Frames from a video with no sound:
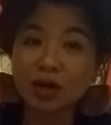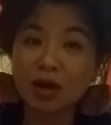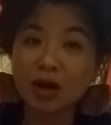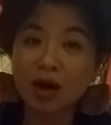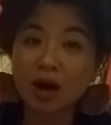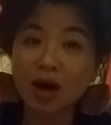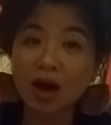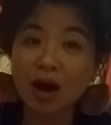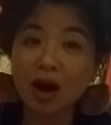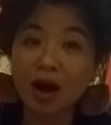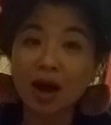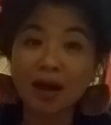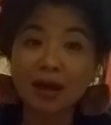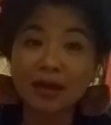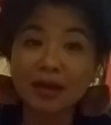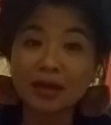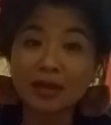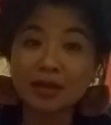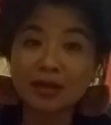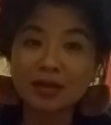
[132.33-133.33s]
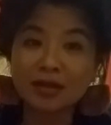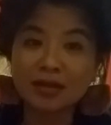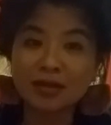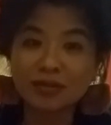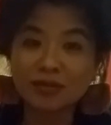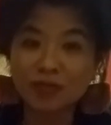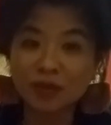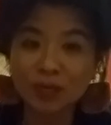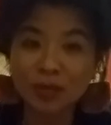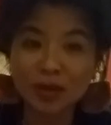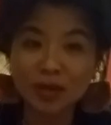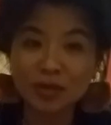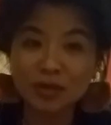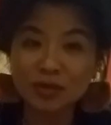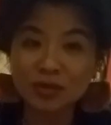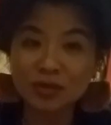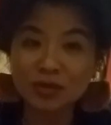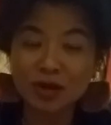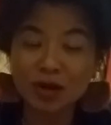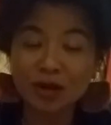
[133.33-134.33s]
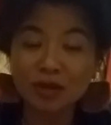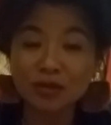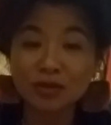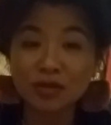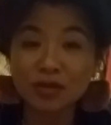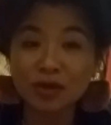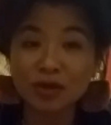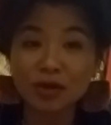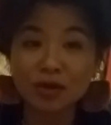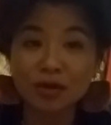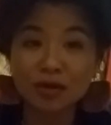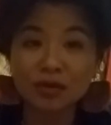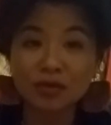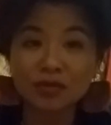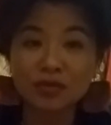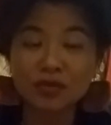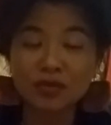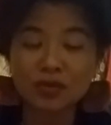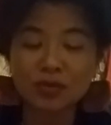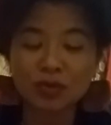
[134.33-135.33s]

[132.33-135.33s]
hide from ourselves.